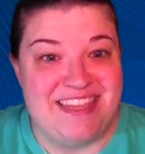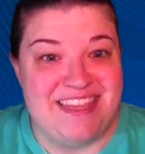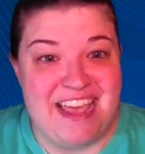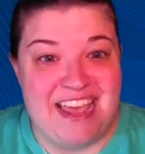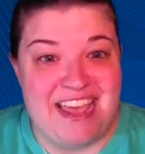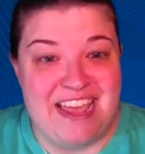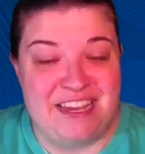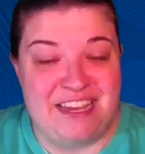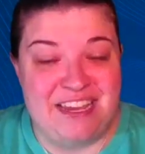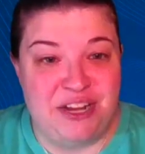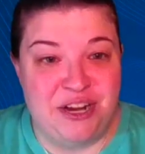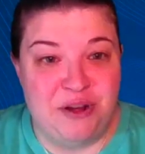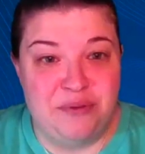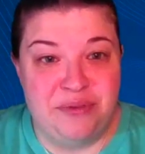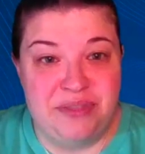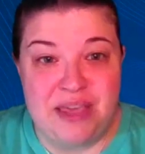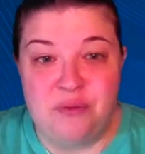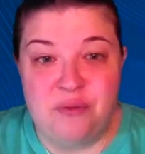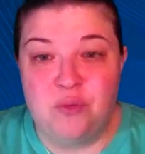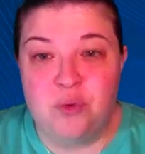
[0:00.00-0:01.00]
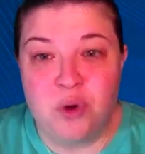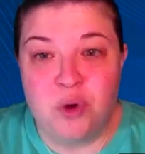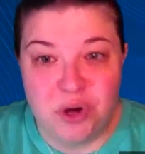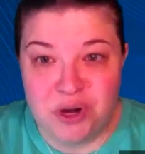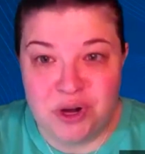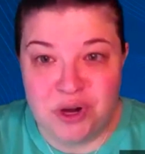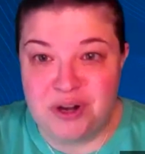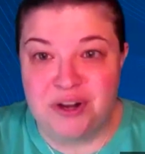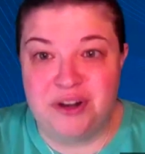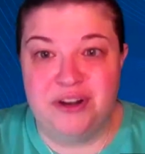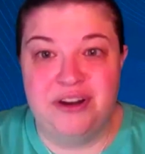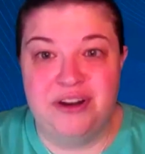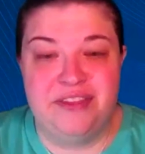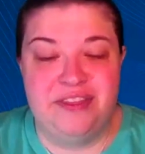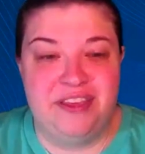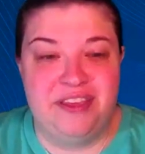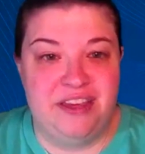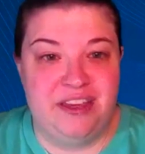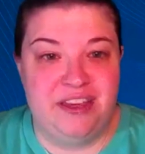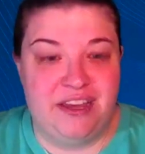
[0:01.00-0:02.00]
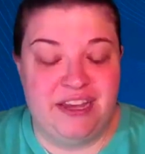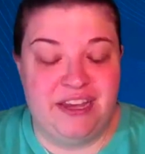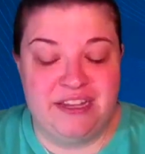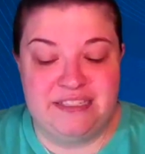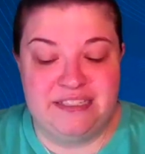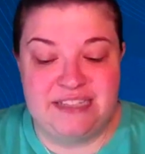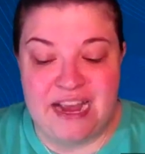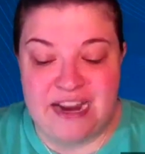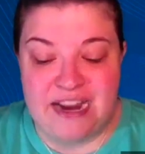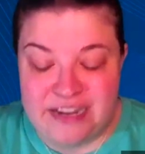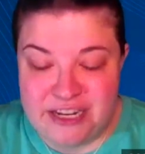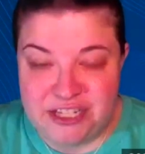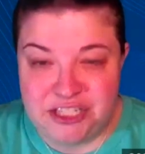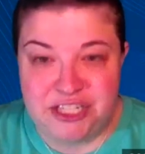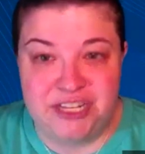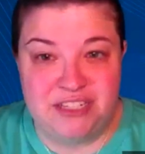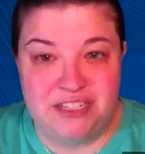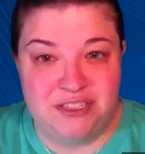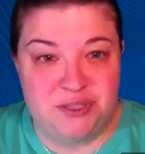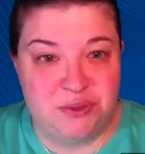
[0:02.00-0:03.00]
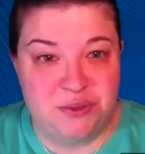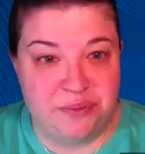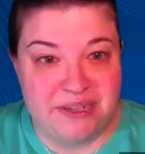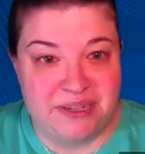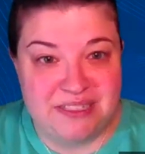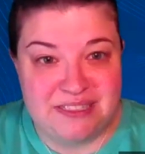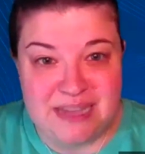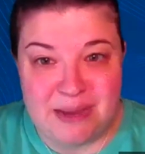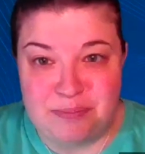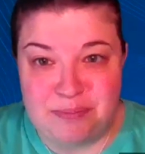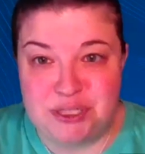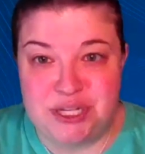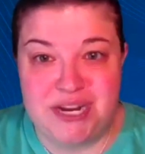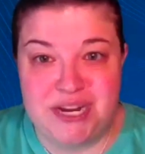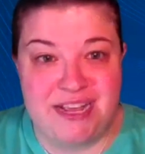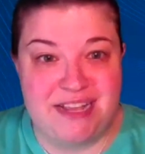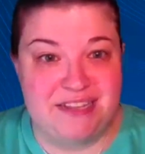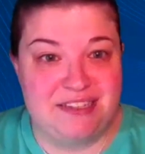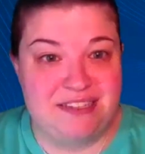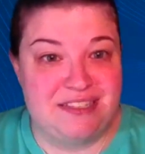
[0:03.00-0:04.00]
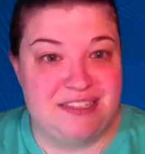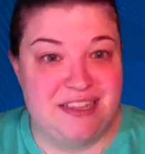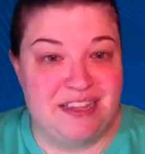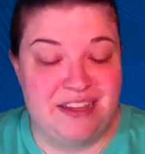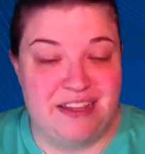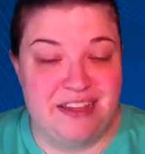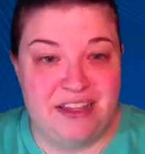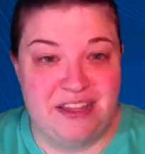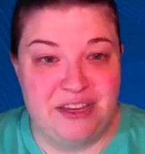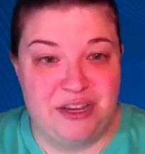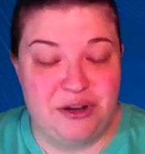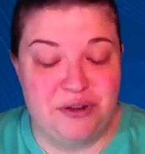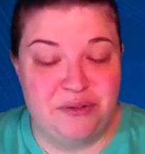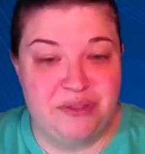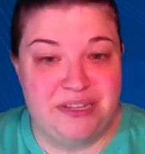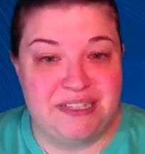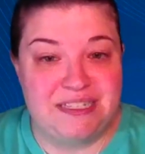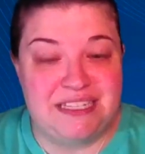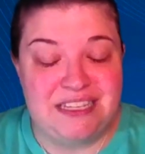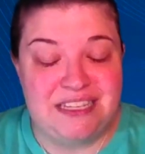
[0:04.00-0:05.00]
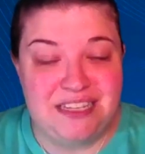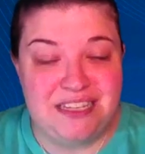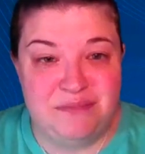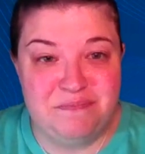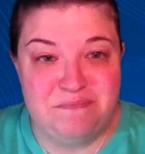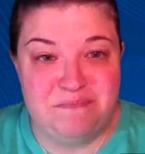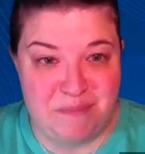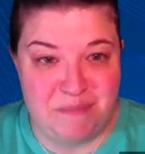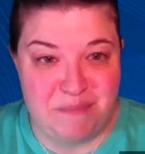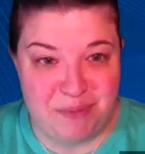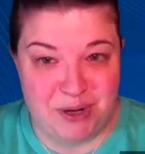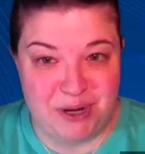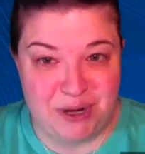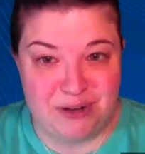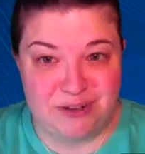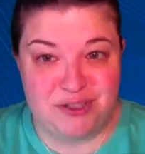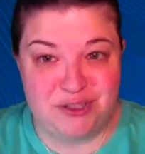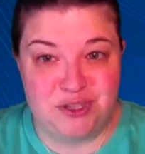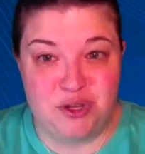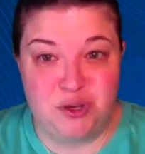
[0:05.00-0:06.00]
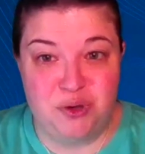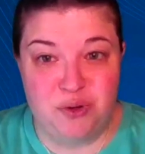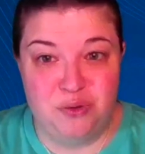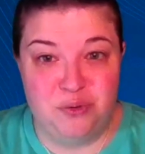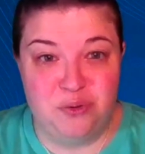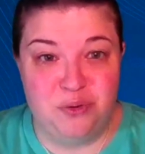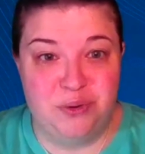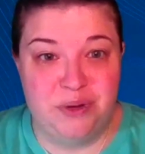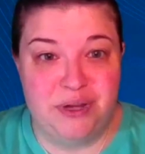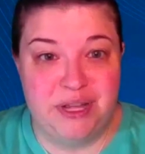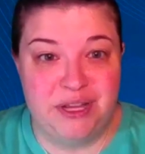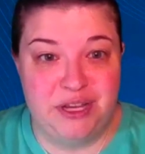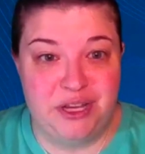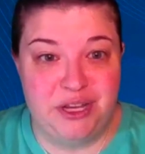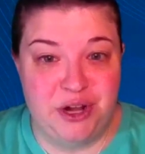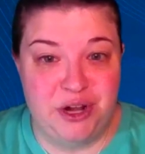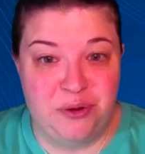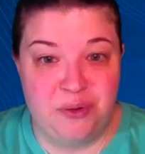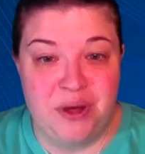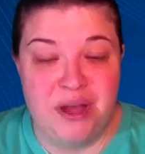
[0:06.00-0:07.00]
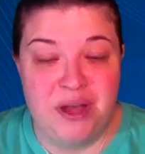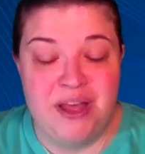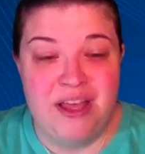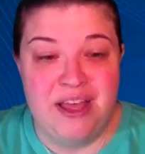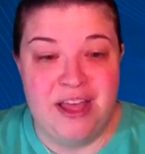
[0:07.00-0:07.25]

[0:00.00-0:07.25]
They were the technicians, the receptionists, the, you know, the team members who, you know,